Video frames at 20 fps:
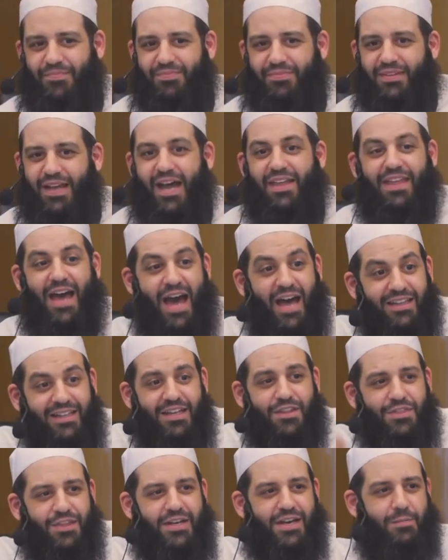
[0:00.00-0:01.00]
The
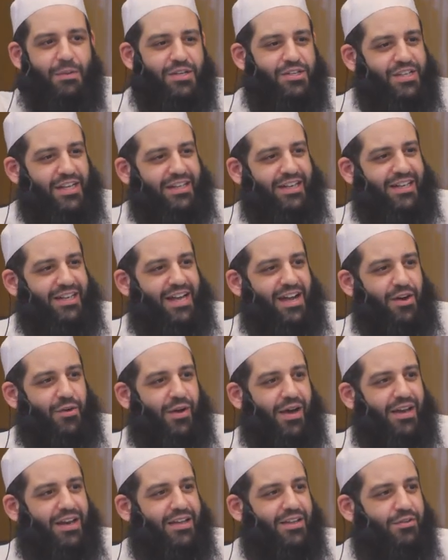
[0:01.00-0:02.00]
hadith in Nabi sallallahu
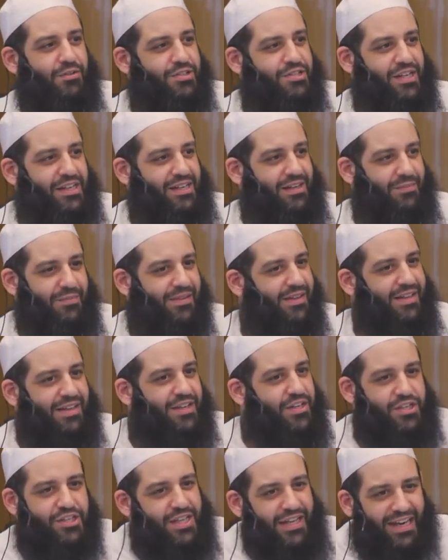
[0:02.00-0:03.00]
alayhi wa sallam,
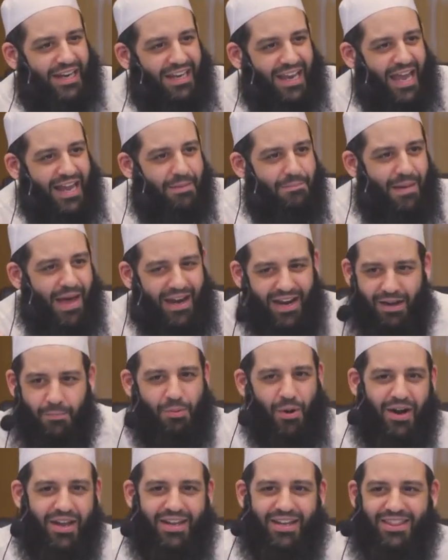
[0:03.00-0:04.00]
it's not a light matter
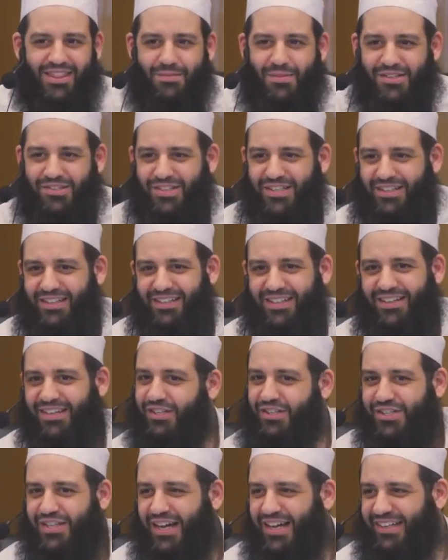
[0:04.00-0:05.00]
praying in the masjid.
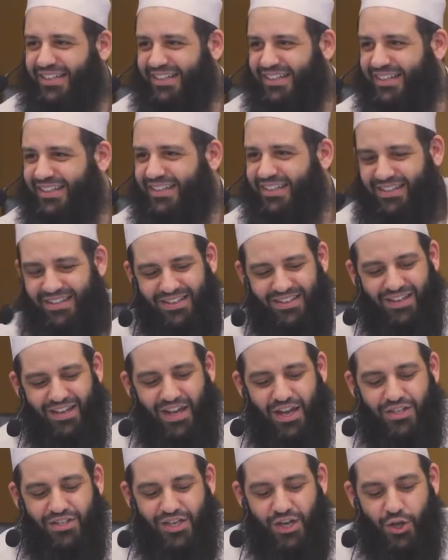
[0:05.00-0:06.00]
It's not.
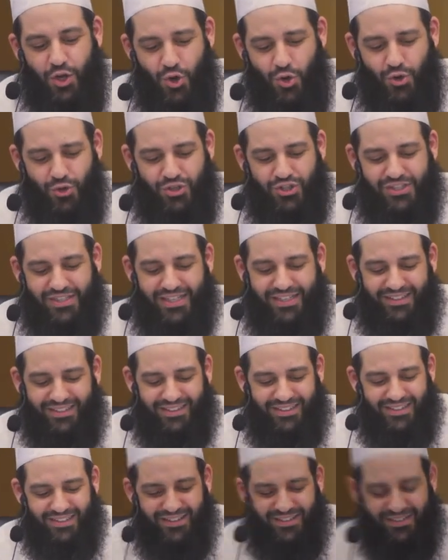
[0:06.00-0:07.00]
It's a huge deal.